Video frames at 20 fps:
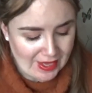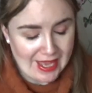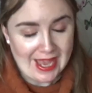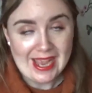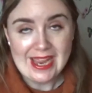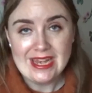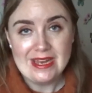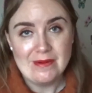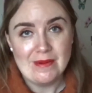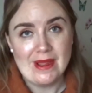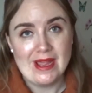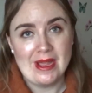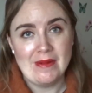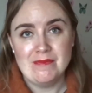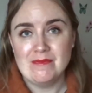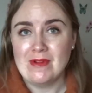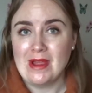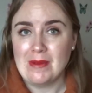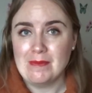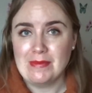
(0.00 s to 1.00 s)
Anyway, I'm
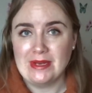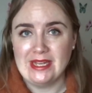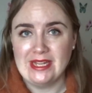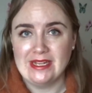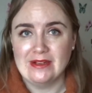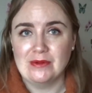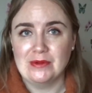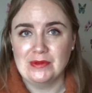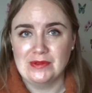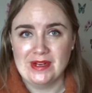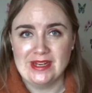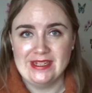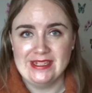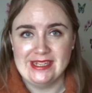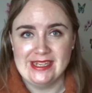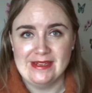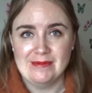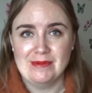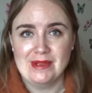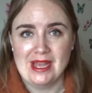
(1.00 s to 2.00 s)
rambling
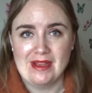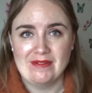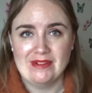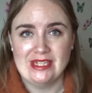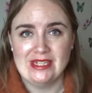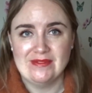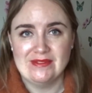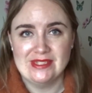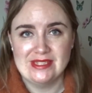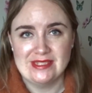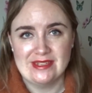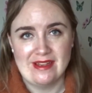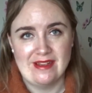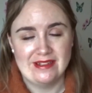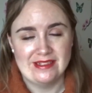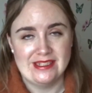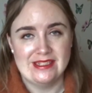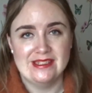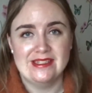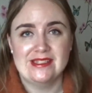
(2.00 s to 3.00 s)
already. We haven't even
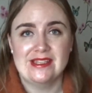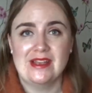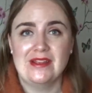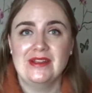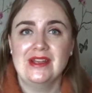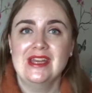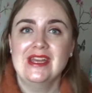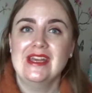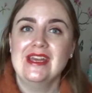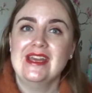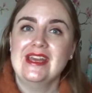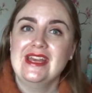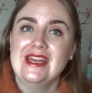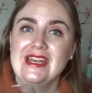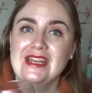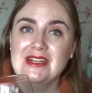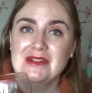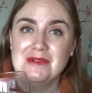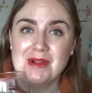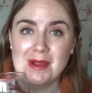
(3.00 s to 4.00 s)
started. So
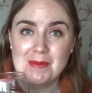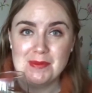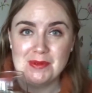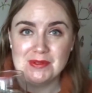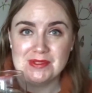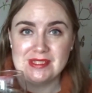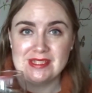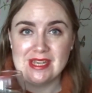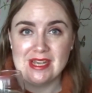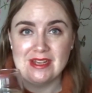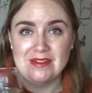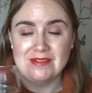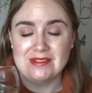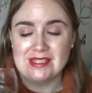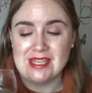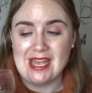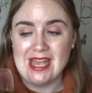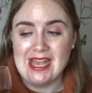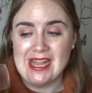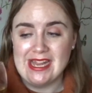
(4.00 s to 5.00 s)
grab yourselves
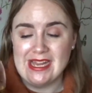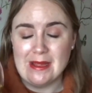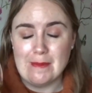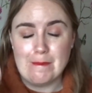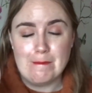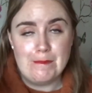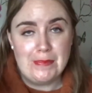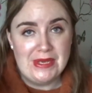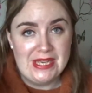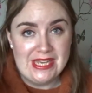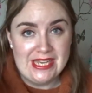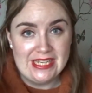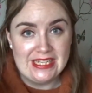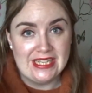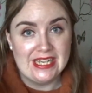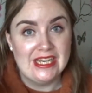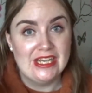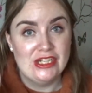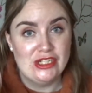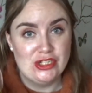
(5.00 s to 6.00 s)
a big
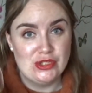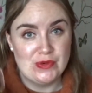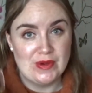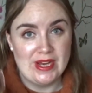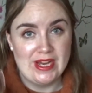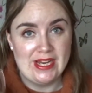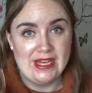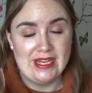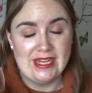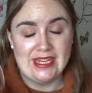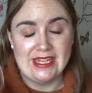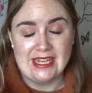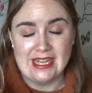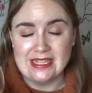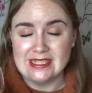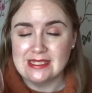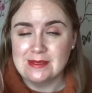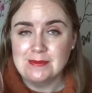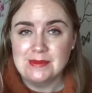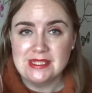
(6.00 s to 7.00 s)
drink, get
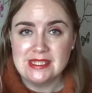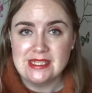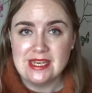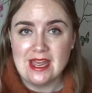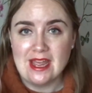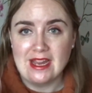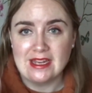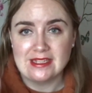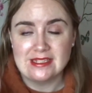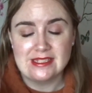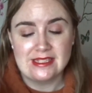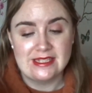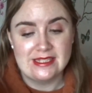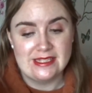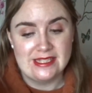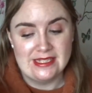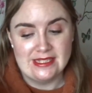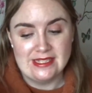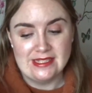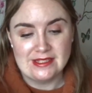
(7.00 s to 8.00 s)
some snacks, because
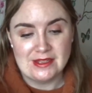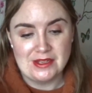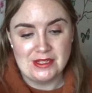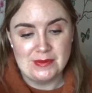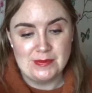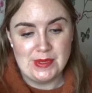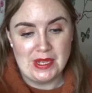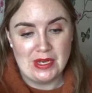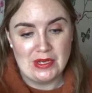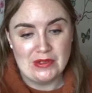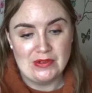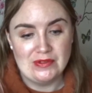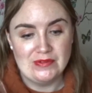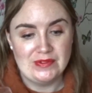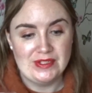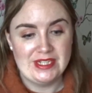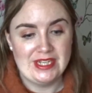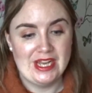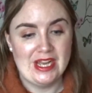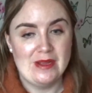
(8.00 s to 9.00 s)
this is going to be a long
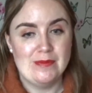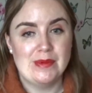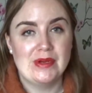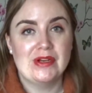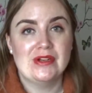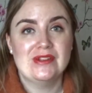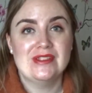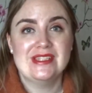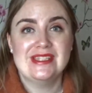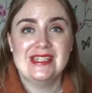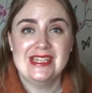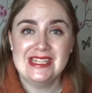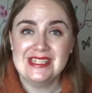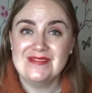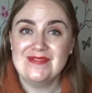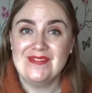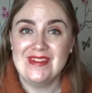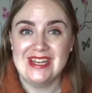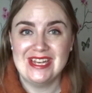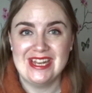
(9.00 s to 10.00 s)
video, because this
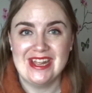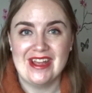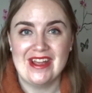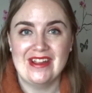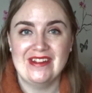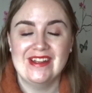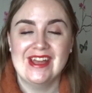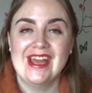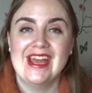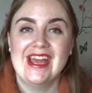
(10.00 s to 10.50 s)
video